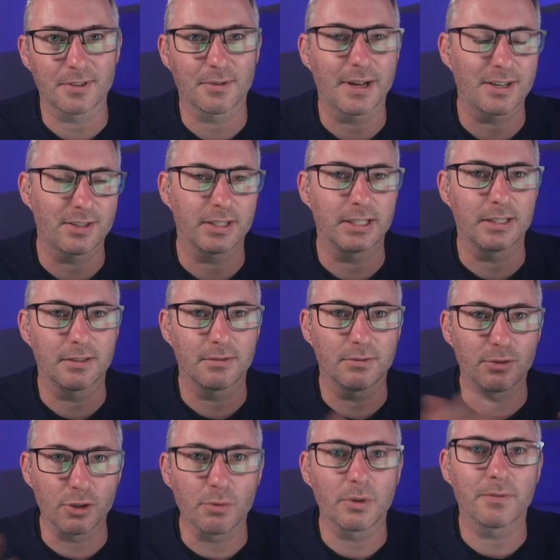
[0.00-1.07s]
to actually
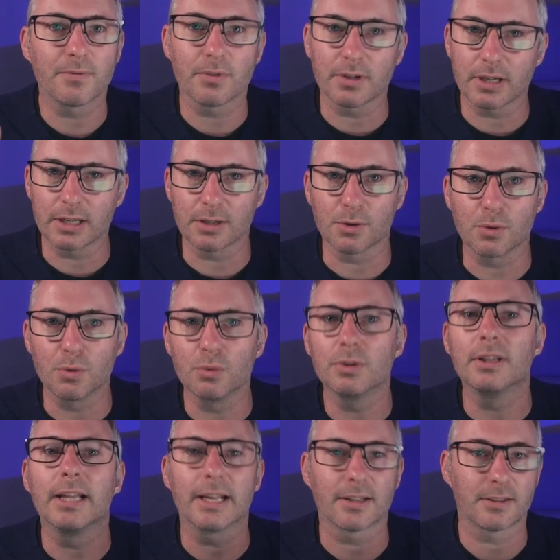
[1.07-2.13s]
do it for a
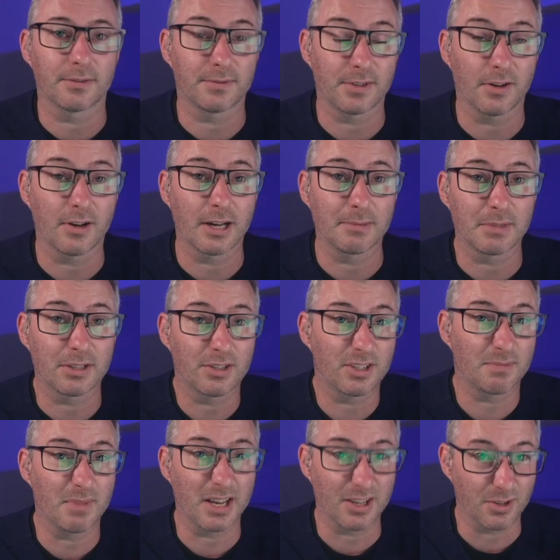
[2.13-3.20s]
good length of time to
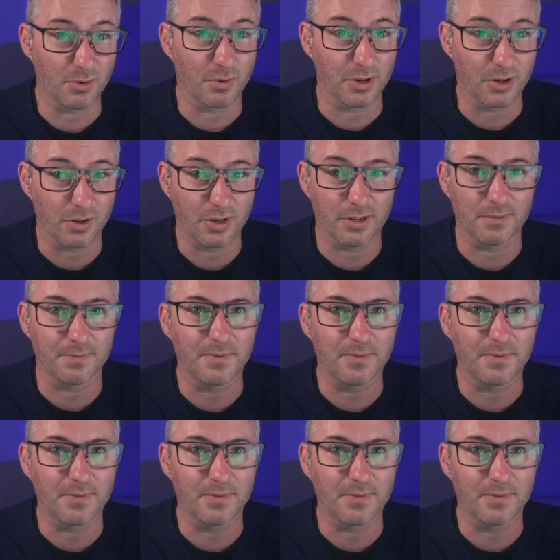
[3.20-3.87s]
just make sure you're not going to